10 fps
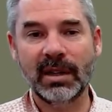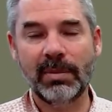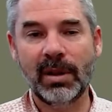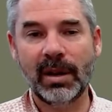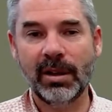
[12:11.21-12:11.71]

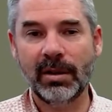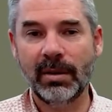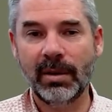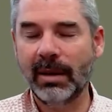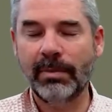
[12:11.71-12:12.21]

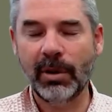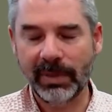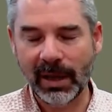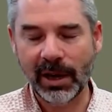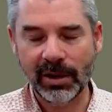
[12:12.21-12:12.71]

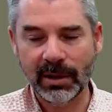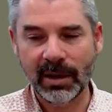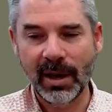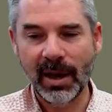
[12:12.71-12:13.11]
populations.